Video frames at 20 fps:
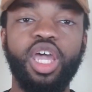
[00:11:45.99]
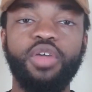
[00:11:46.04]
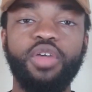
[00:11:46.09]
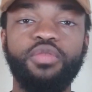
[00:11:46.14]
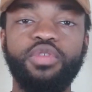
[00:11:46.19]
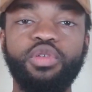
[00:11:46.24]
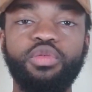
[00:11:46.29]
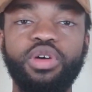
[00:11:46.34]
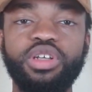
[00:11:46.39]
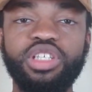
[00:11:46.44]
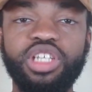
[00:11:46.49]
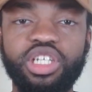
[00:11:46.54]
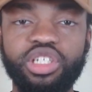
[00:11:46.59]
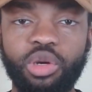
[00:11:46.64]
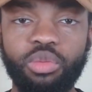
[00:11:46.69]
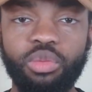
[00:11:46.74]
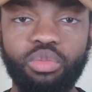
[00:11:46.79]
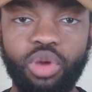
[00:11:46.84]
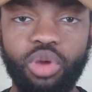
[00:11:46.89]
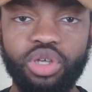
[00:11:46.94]
If you want to get
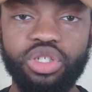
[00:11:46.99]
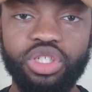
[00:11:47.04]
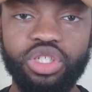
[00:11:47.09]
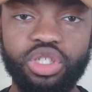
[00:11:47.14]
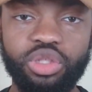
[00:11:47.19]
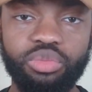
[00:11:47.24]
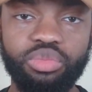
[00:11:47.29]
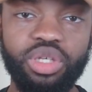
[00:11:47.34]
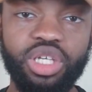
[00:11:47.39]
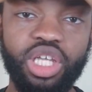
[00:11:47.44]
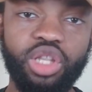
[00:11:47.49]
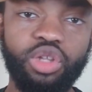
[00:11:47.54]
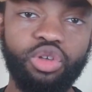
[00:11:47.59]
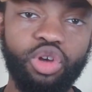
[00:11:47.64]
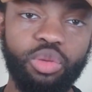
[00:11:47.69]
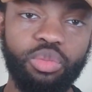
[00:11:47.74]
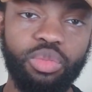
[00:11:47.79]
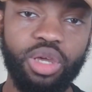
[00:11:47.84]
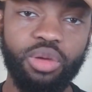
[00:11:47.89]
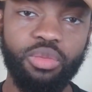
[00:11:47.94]
your muscles to be a
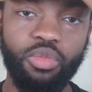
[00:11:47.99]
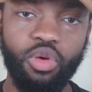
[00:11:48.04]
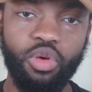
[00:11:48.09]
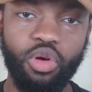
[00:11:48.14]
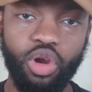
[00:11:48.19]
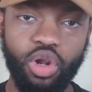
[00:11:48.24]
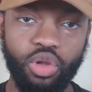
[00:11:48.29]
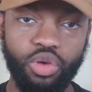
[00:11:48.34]
little bit more